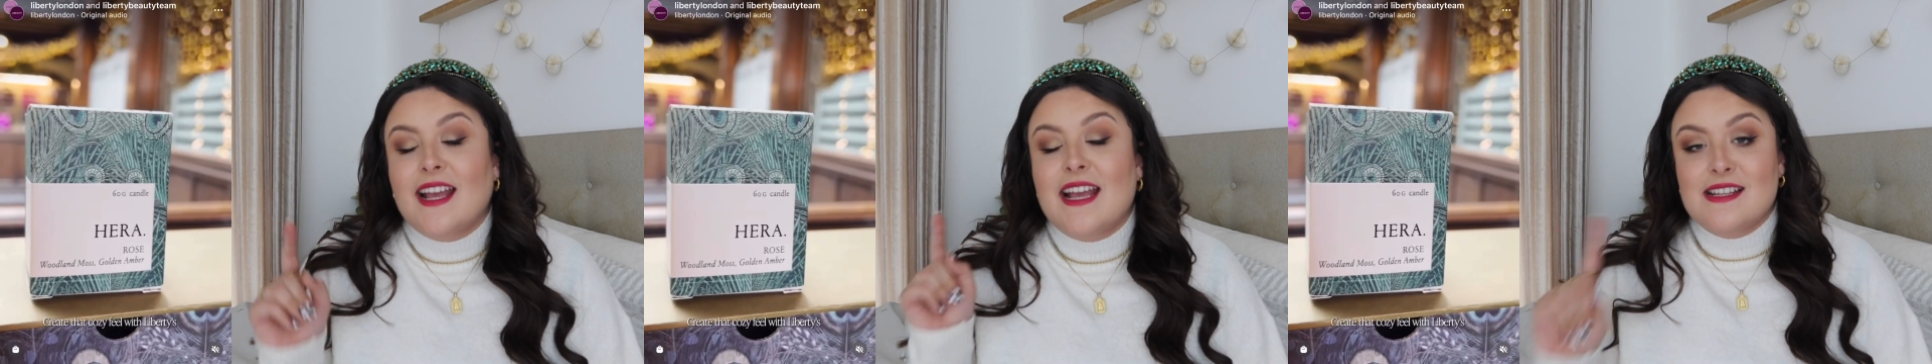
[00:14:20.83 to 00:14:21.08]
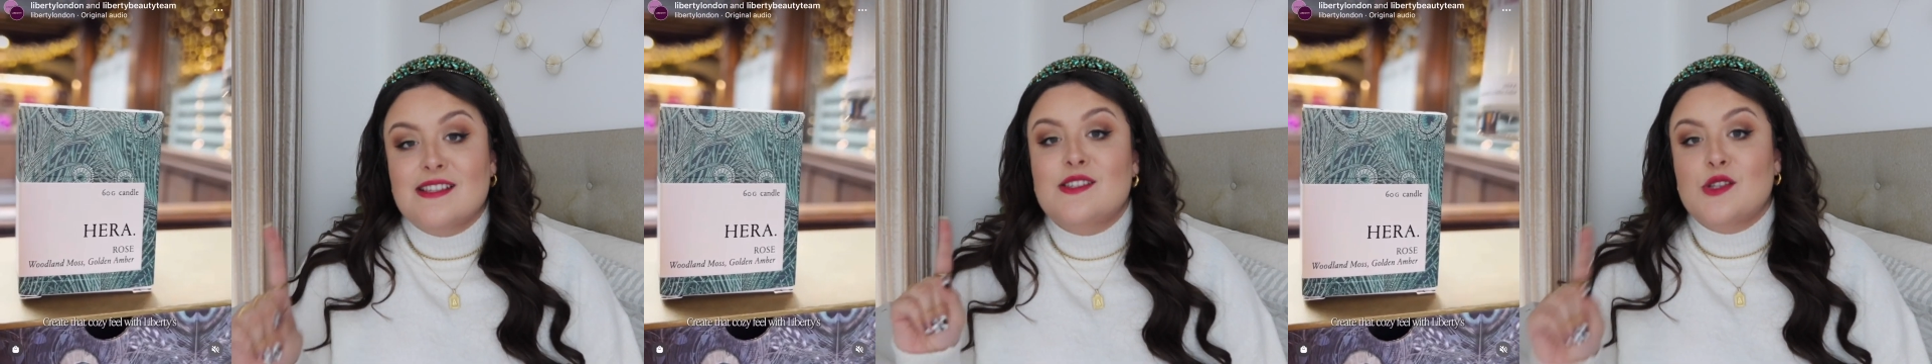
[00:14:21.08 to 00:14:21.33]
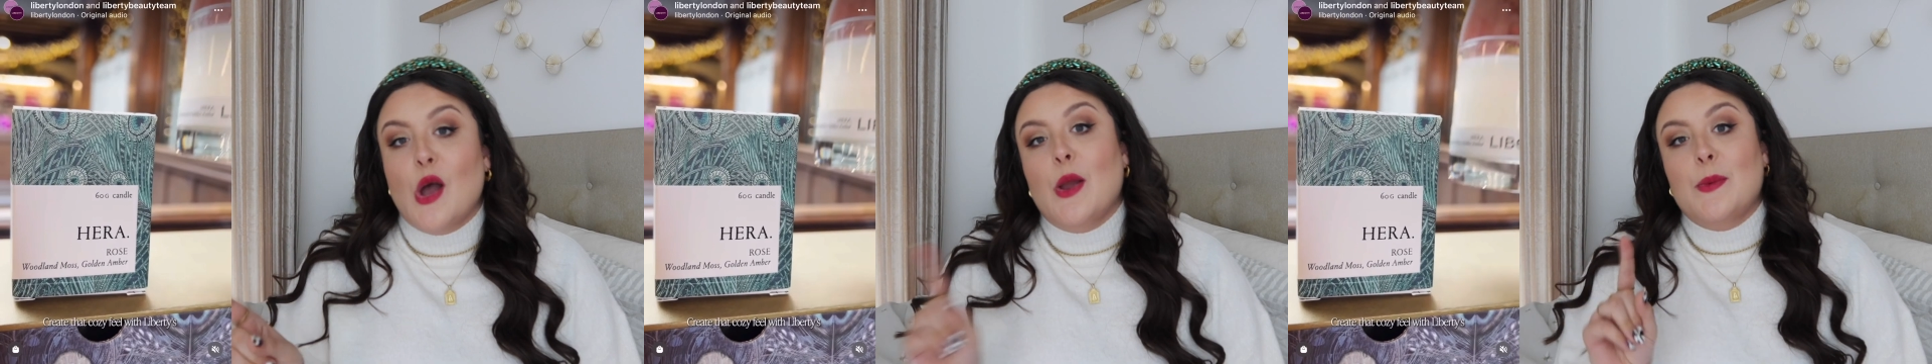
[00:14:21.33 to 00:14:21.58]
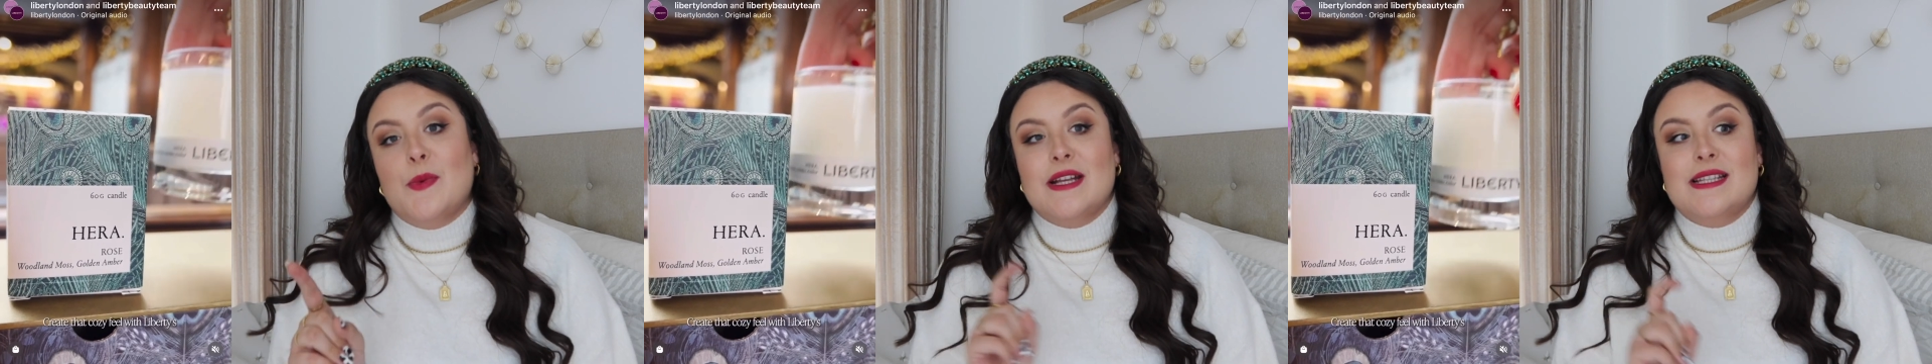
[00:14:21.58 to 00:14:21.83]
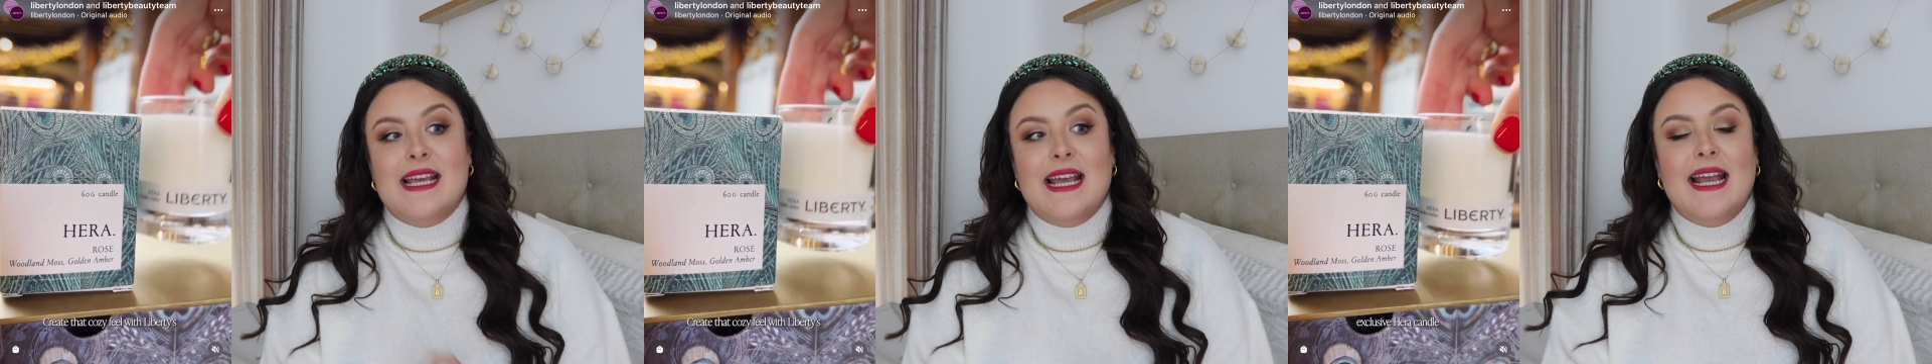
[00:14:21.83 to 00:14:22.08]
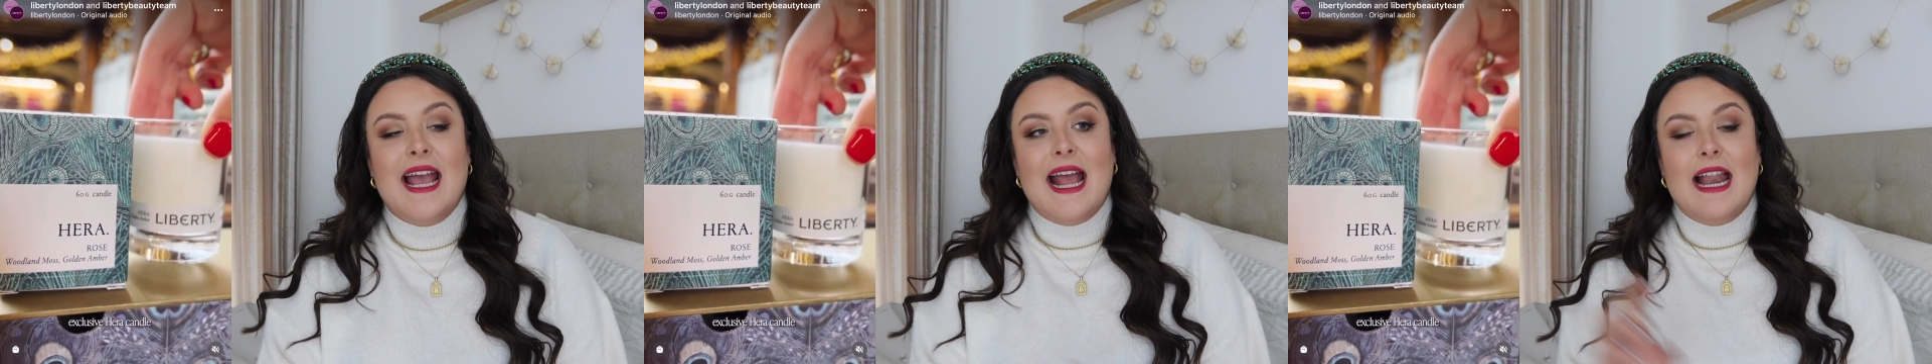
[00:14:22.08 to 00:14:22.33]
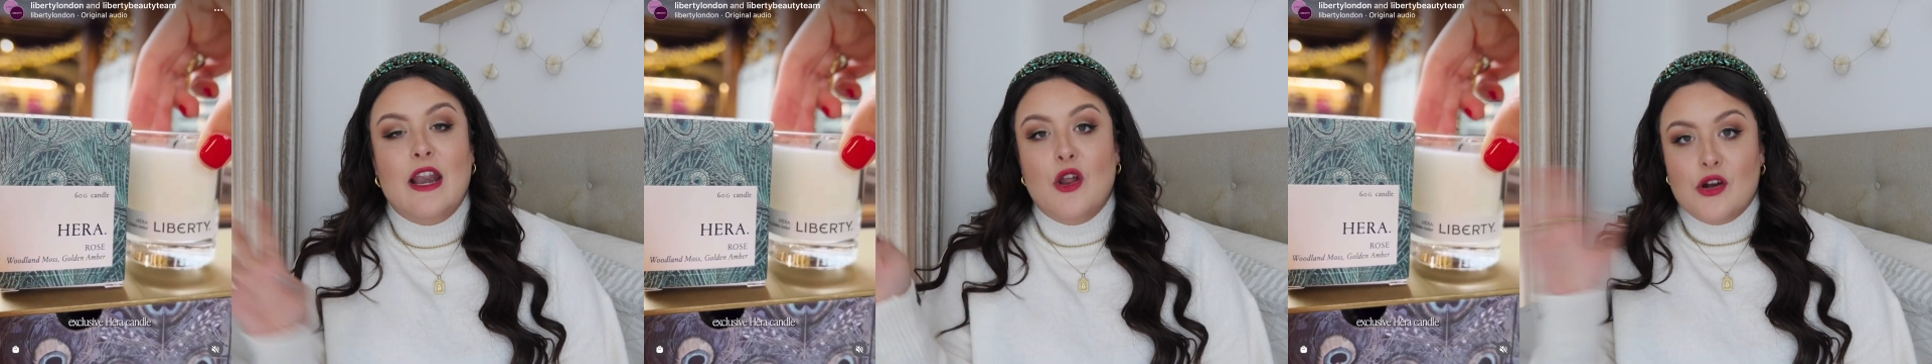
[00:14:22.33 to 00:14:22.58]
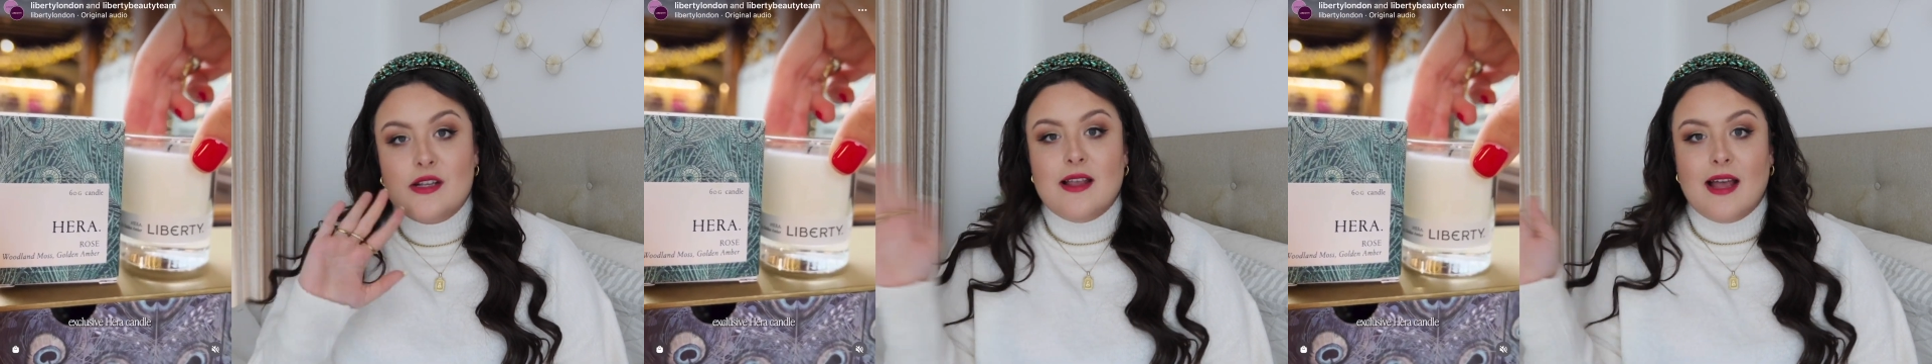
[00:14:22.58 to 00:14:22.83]
It's so pretty. It
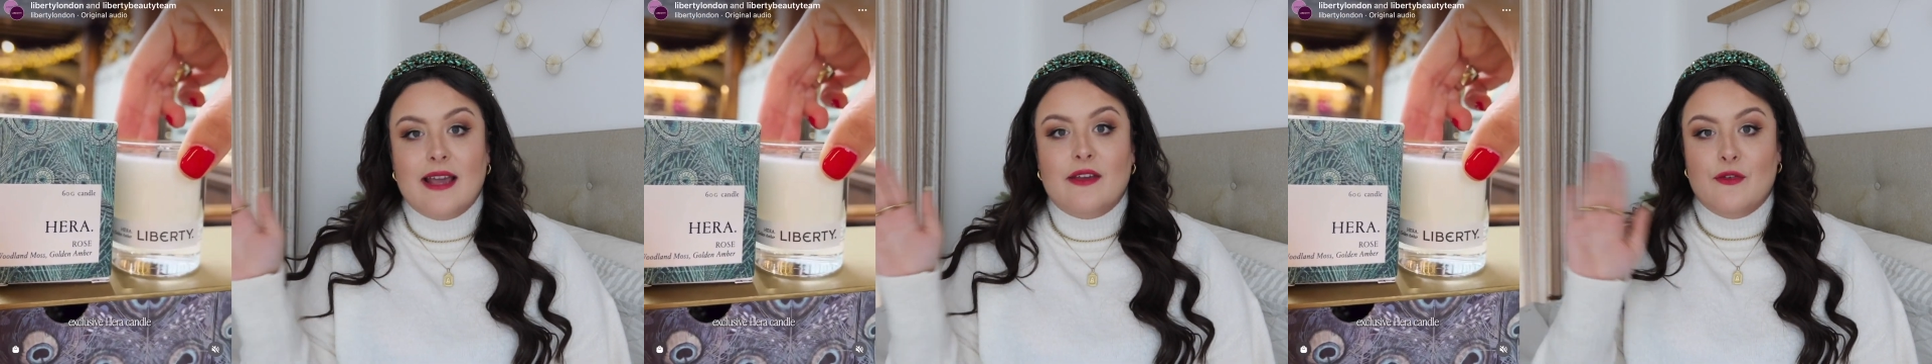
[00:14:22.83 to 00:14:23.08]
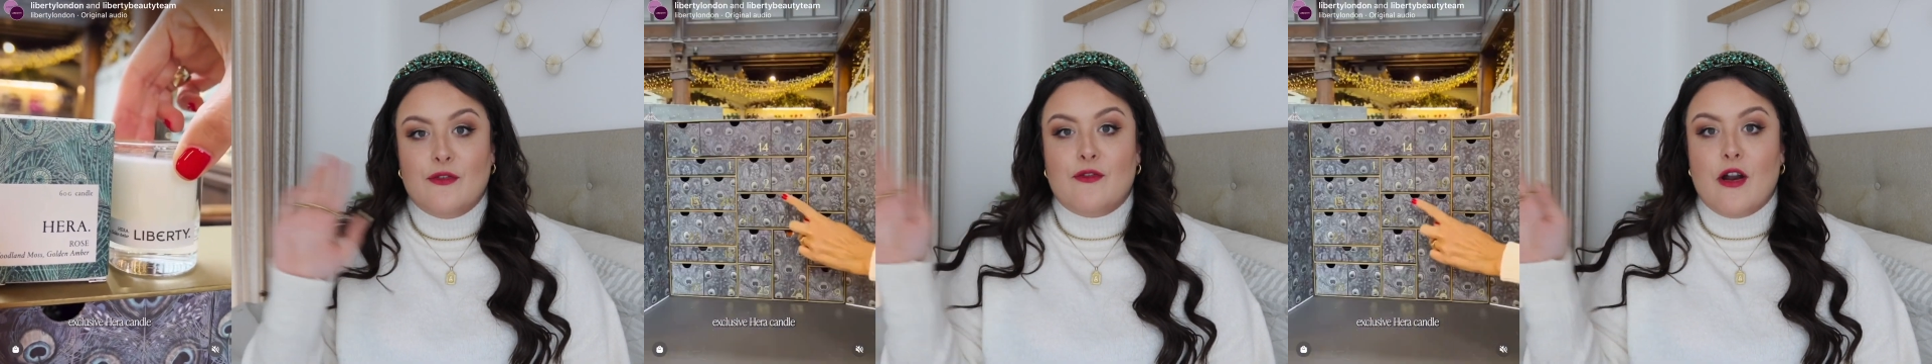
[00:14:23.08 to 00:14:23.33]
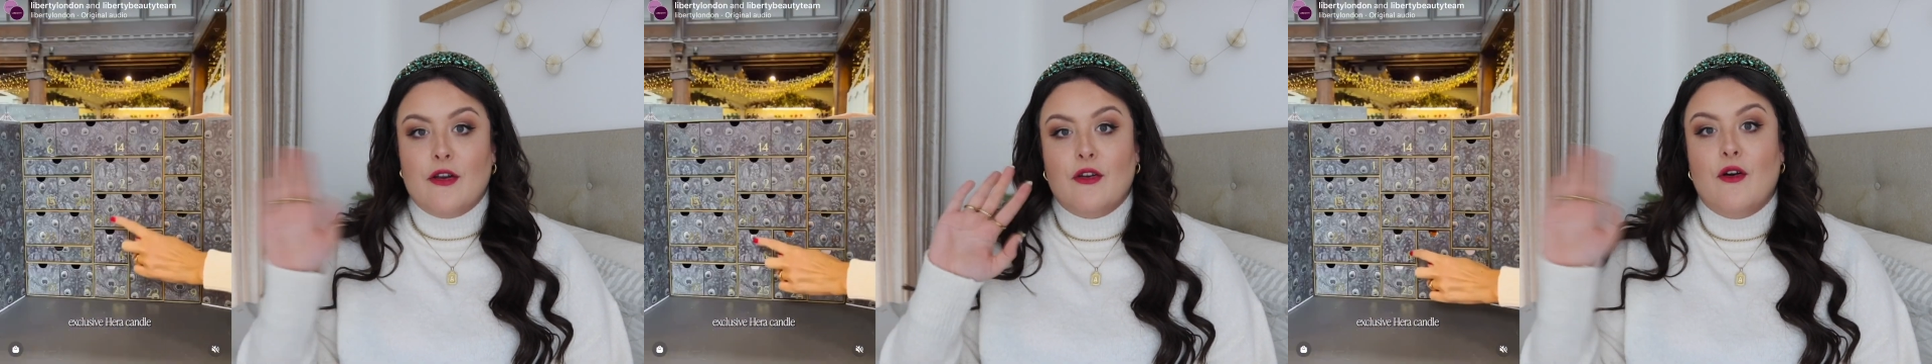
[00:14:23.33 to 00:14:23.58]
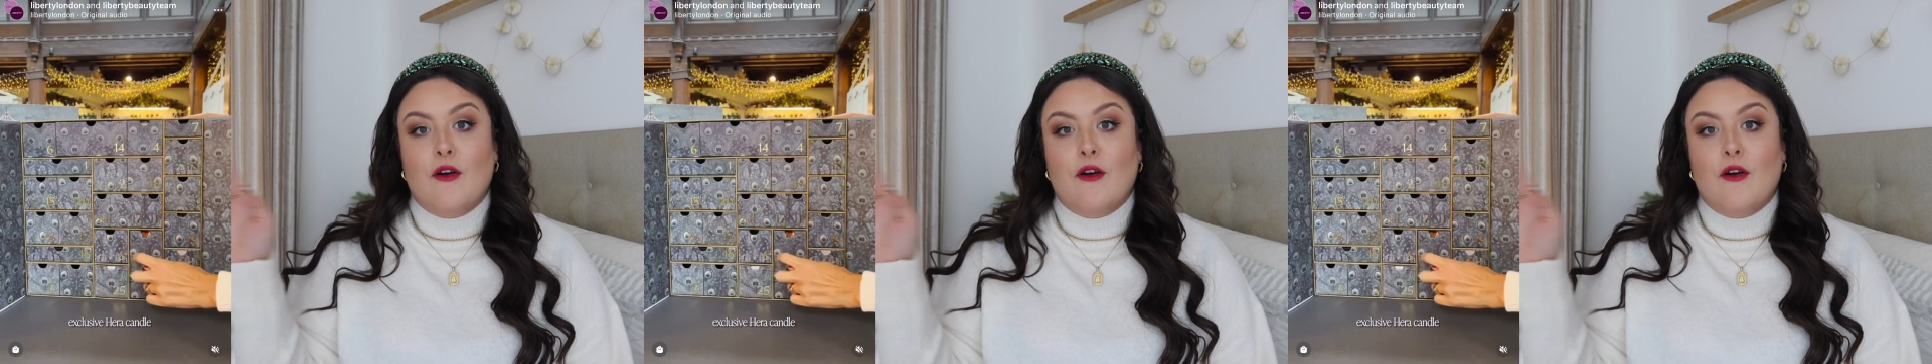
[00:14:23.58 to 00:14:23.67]
looks like the front